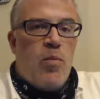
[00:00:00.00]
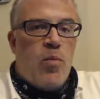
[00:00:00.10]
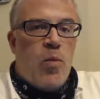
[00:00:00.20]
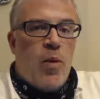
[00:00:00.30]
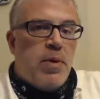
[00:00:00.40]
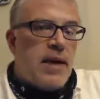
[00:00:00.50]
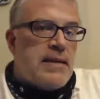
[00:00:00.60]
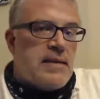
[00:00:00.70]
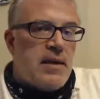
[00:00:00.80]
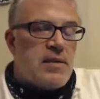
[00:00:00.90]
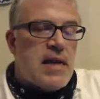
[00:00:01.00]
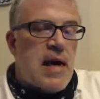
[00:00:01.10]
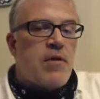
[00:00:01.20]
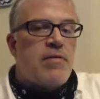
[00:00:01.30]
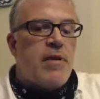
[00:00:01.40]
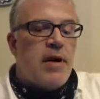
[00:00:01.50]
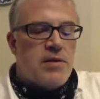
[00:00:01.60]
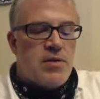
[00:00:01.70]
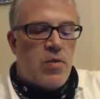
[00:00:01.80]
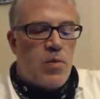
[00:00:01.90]
replacing
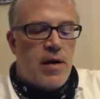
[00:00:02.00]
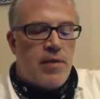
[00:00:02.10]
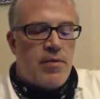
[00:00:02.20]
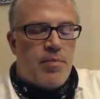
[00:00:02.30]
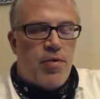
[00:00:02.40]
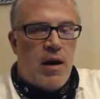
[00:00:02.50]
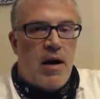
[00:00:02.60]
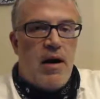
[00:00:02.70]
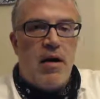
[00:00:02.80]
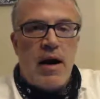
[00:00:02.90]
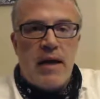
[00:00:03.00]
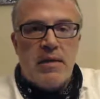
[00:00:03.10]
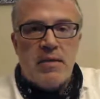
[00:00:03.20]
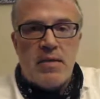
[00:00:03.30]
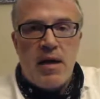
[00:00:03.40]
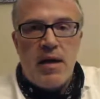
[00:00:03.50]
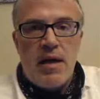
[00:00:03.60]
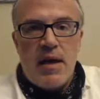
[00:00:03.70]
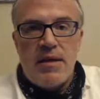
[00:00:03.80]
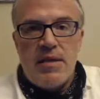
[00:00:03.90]
sacrifice with prayer and
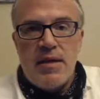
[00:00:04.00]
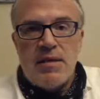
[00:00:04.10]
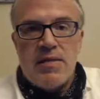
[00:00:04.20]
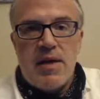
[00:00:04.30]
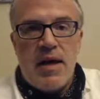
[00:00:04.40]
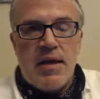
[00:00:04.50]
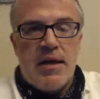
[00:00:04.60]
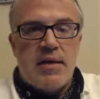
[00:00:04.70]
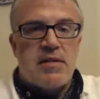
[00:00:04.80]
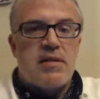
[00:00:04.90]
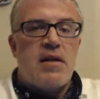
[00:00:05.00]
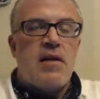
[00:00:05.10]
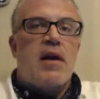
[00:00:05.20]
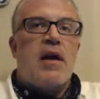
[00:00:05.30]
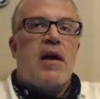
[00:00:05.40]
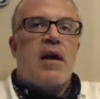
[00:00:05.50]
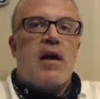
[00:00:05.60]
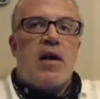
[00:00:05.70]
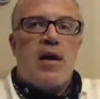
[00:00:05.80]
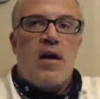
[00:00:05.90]
study and deeds of kindness,
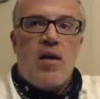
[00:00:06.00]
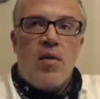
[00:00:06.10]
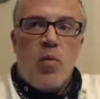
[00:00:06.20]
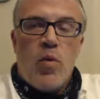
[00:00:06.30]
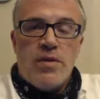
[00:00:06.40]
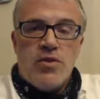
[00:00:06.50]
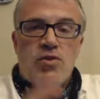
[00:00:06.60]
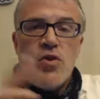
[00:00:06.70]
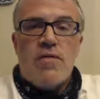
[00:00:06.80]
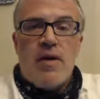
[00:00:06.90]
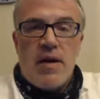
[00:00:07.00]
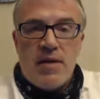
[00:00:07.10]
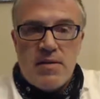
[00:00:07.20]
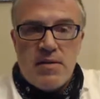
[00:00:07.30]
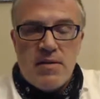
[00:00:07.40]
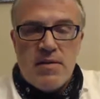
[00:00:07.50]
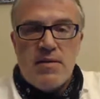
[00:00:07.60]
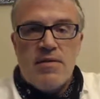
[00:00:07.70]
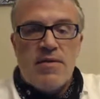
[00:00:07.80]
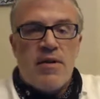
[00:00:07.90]
would serve us
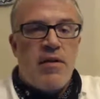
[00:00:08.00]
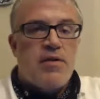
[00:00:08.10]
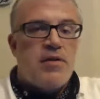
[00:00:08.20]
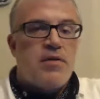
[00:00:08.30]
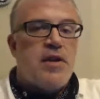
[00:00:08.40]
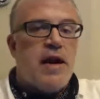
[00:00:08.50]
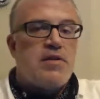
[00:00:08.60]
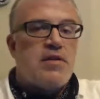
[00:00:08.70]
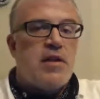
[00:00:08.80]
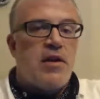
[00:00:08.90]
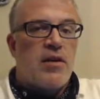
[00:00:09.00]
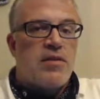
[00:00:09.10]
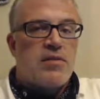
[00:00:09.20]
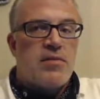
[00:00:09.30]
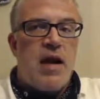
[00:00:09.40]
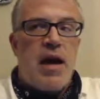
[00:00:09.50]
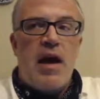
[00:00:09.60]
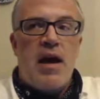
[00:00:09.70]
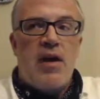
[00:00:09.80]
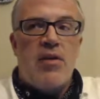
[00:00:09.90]
for another 2,000 years.
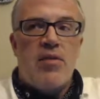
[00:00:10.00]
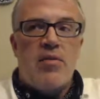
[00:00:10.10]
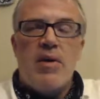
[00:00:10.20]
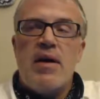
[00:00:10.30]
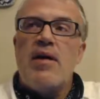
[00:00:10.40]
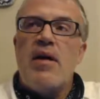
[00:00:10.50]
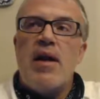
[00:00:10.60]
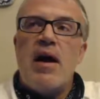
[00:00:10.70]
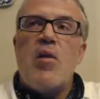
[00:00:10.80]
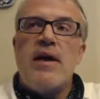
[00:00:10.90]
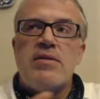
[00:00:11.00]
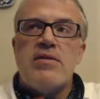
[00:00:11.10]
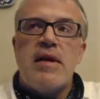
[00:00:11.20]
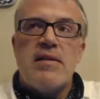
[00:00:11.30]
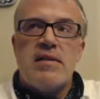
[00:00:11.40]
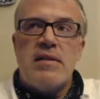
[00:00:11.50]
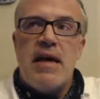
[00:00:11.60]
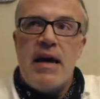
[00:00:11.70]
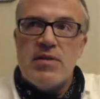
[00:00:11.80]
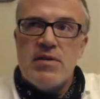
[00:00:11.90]
And, well, not quite 2,000
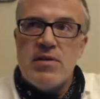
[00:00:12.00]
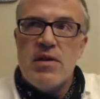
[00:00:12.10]
yet,